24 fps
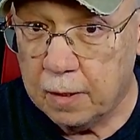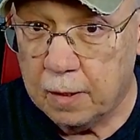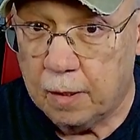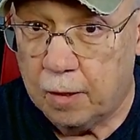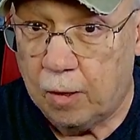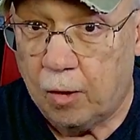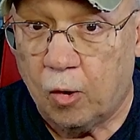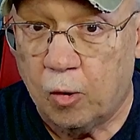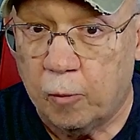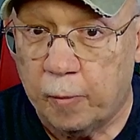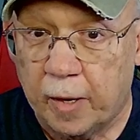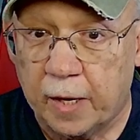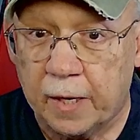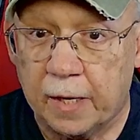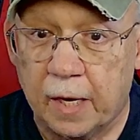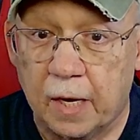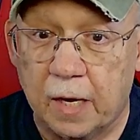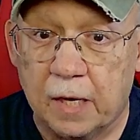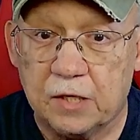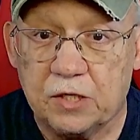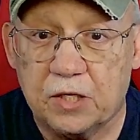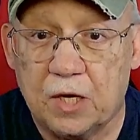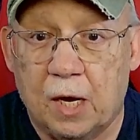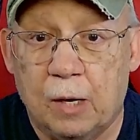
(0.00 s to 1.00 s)
Oh my
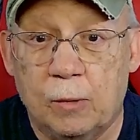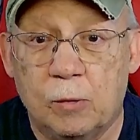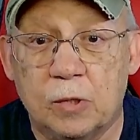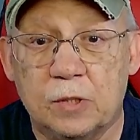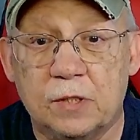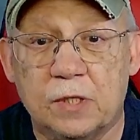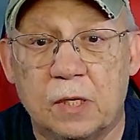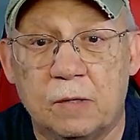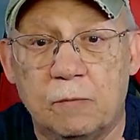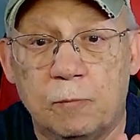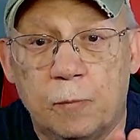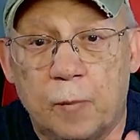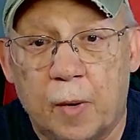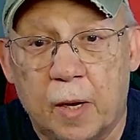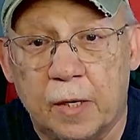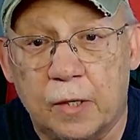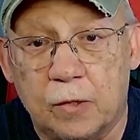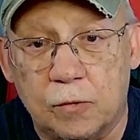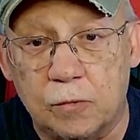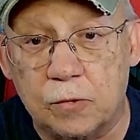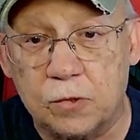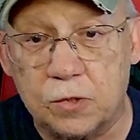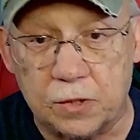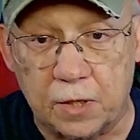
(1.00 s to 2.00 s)
gosh, I was at
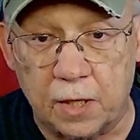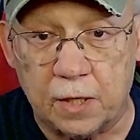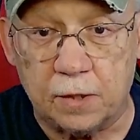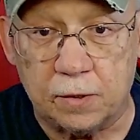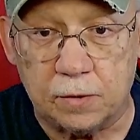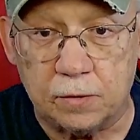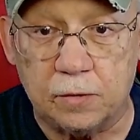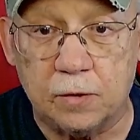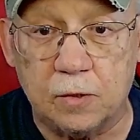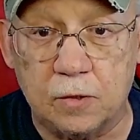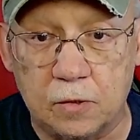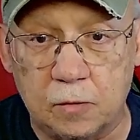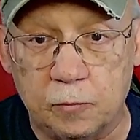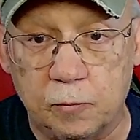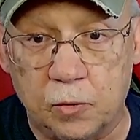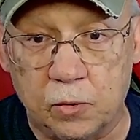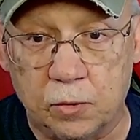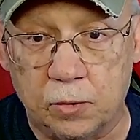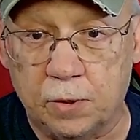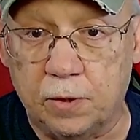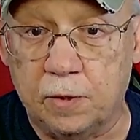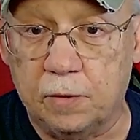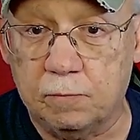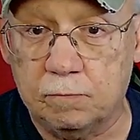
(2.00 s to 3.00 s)
Micro Center this
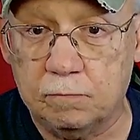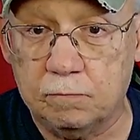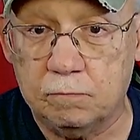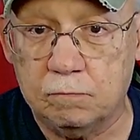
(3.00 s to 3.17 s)
morning